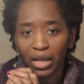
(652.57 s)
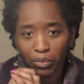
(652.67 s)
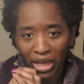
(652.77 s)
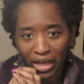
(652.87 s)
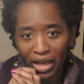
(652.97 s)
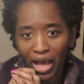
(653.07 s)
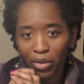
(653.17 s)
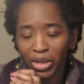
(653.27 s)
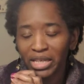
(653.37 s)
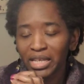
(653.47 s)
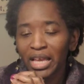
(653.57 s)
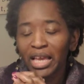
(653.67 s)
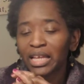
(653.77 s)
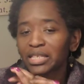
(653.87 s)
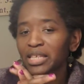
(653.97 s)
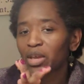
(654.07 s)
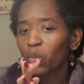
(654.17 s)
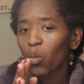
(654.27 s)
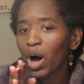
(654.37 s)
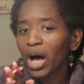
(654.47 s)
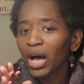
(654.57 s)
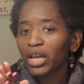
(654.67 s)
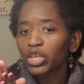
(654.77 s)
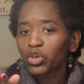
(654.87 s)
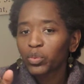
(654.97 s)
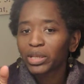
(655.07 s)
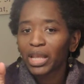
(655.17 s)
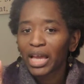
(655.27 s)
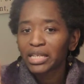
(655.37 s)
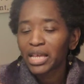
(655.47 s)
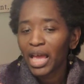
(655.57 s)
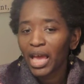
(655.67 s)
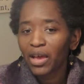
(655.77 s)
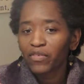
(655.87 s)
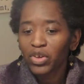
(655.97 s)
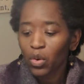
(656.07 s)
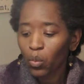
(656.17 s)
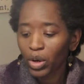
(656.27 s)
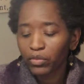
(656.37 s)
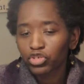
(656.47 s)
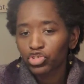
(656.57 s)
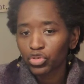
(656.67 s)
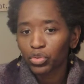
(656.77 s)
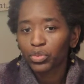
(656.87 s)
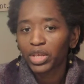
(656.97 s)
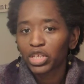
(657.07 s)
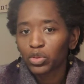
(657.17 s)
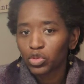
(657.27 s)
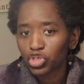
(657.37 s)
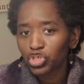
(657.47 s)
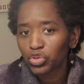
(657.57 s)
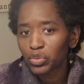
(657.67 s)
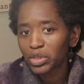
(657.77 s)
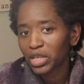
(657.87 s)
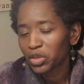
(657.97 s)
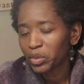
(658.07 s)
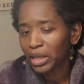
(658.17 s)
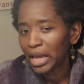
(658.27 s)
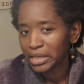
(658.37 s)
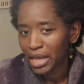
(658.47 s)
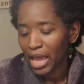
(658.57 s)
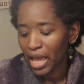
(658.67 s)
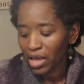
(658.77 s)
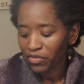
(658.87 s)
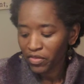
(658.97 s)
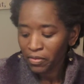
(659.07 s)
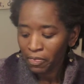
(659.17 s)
make a comment and say why you would like to have whatever journal that you would choose that you would like to have.